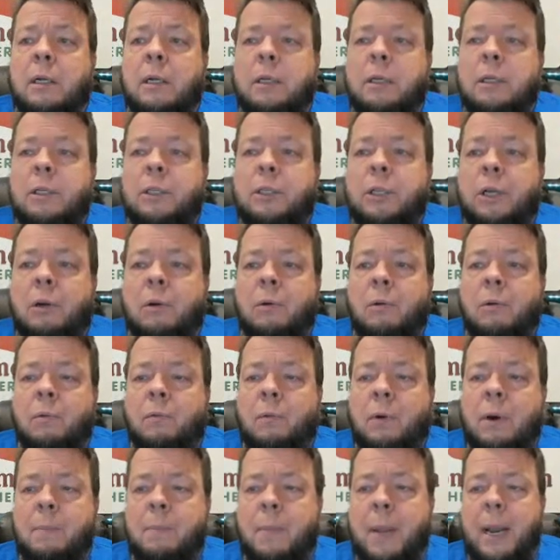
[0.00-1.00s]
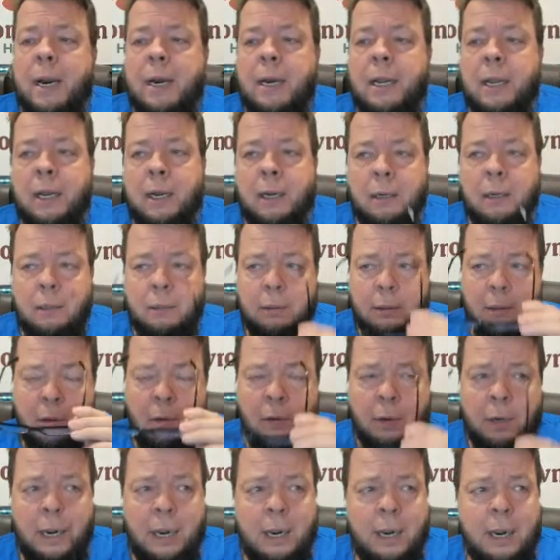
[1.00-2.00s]
So Rehmannia, oh,
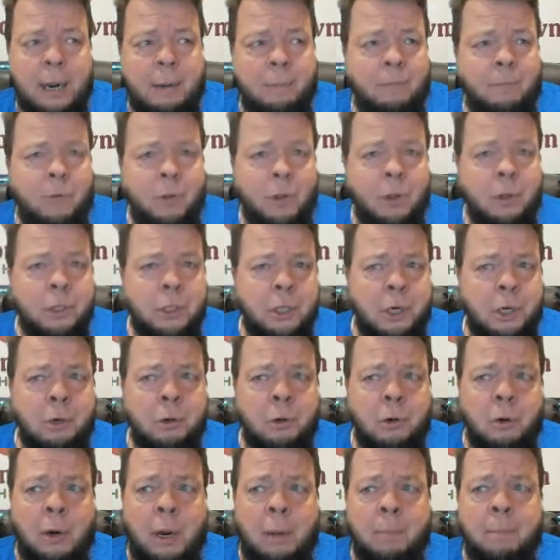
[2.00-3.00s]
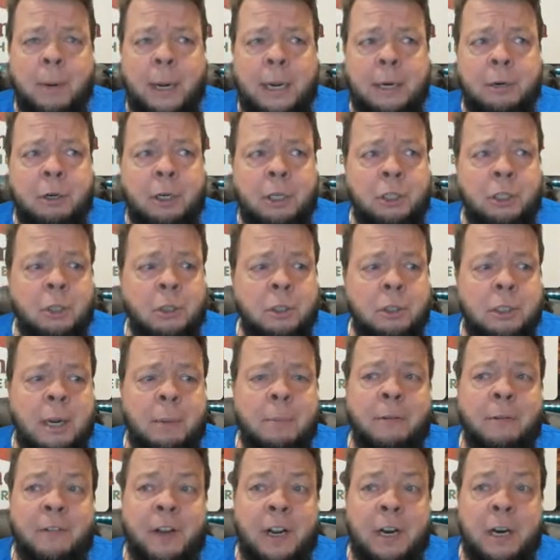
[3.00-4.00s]
and I am, for those that don't know, I'm Patrick Jones.
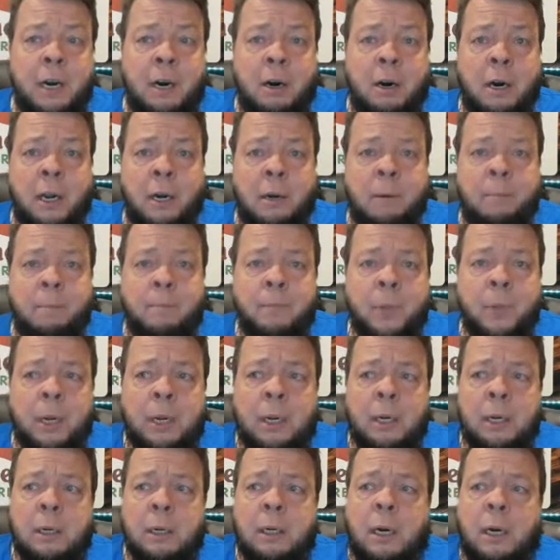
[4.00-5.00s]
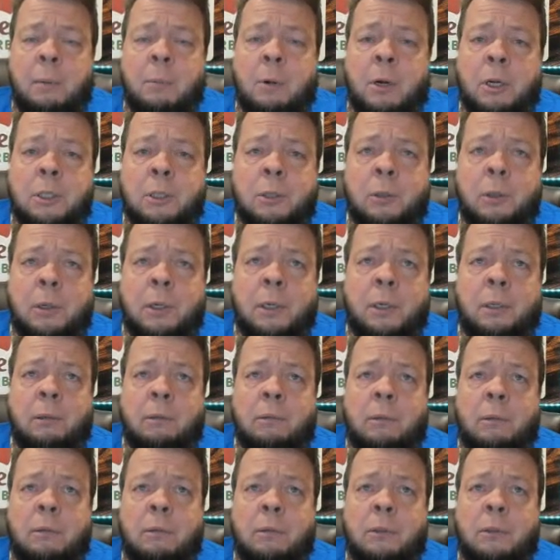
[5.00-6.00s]
I'm a veterinarian. I'm also a
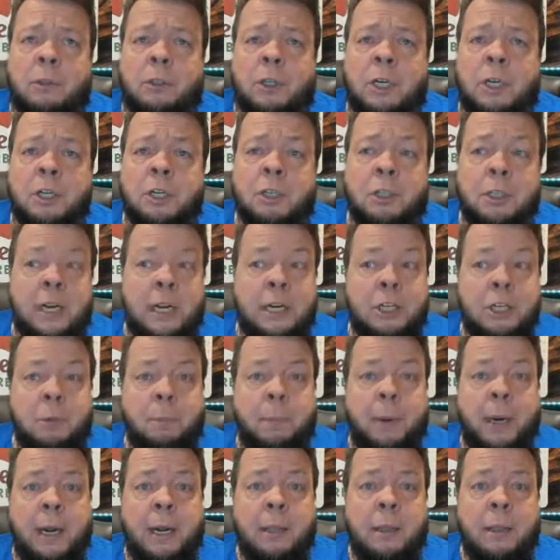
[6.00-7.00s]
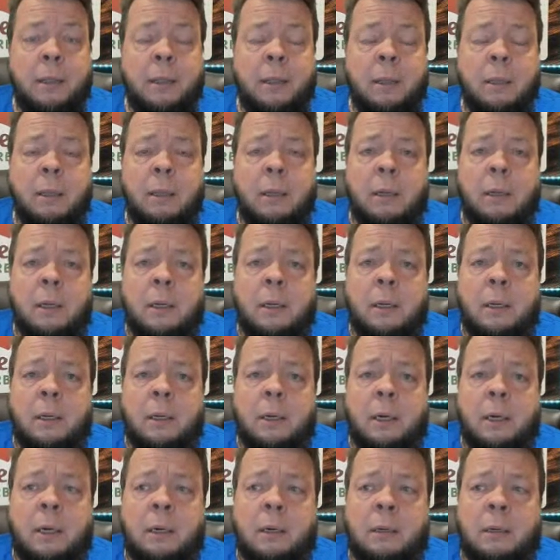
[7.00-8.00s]
traditional naturopath,
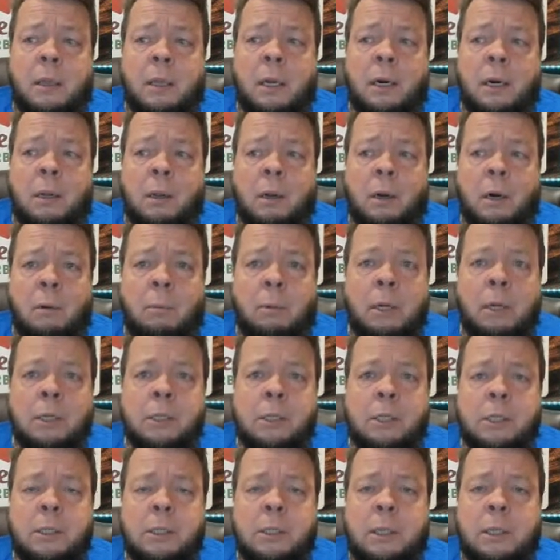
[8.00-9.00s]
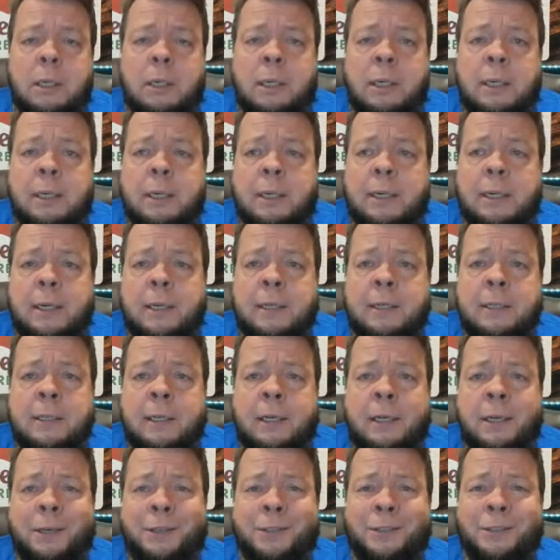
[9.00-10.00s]
uh, clinical herbalist, and
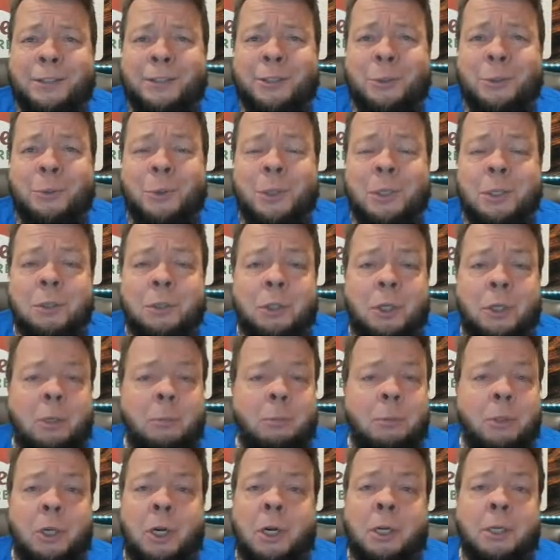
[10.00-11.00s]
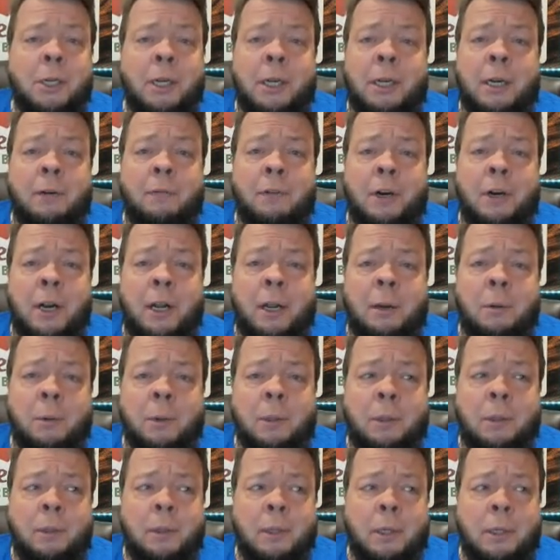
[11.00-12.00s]
uh, so we use herbs all day, every day
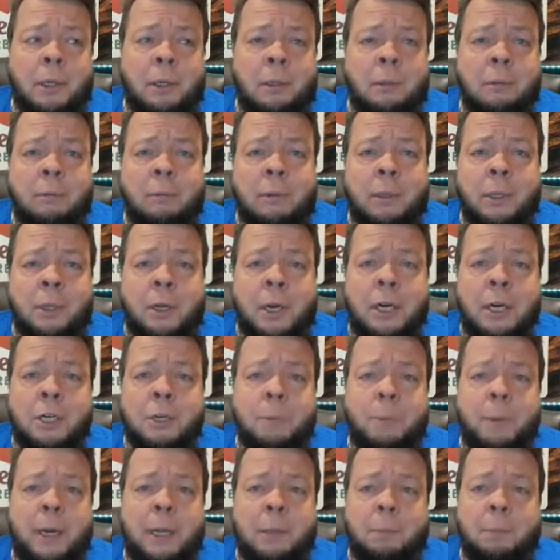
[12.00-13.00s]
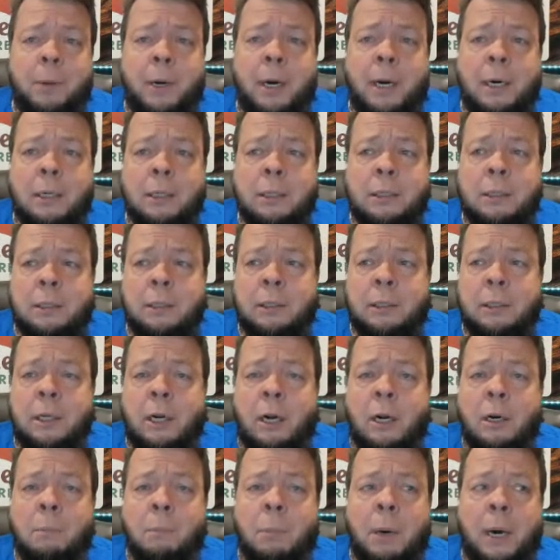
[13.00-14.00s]
with uh, in the naturopath practice and the
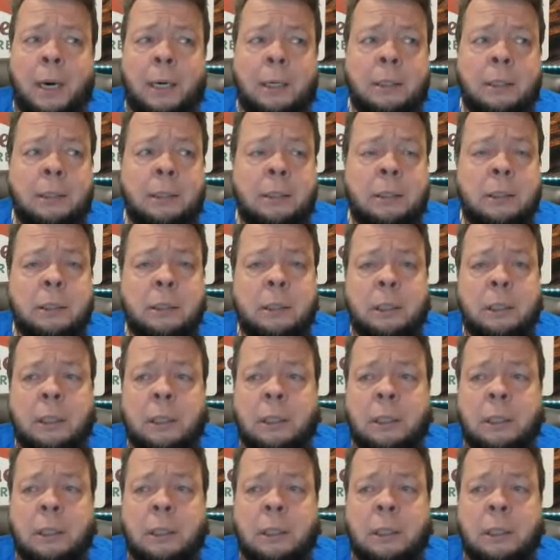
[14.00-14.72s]
dog practice.